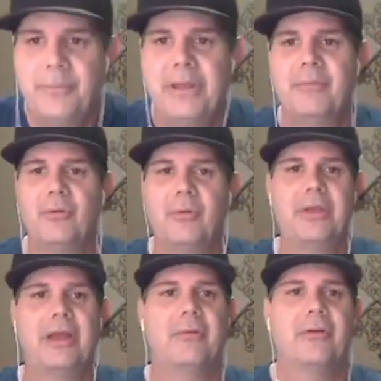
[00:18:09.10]
People will
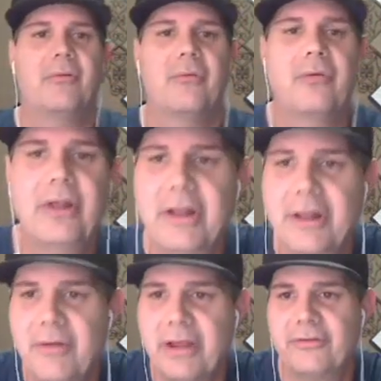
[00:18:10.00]
be able to
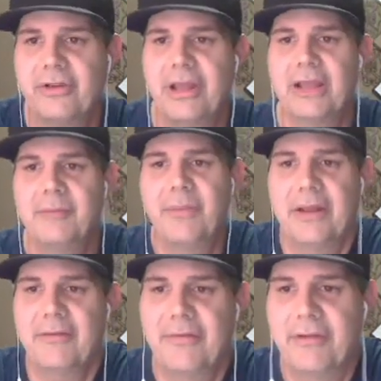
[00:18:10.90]
really resonate and
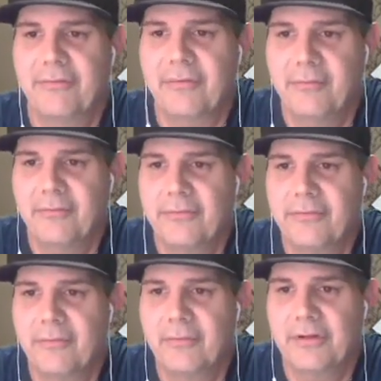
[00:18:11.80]
benefit from
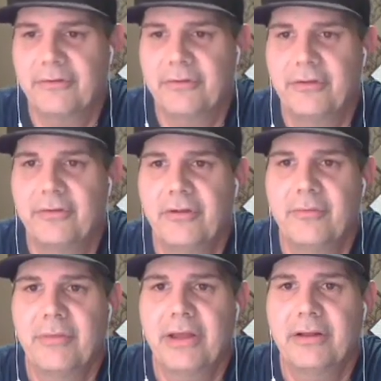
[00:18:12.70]
listening to
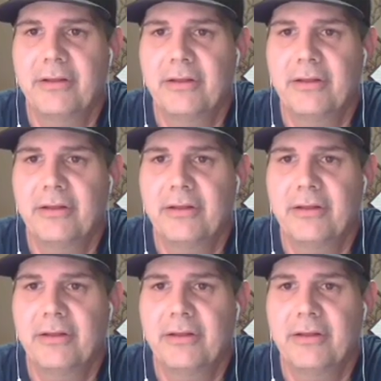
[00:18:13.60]
you.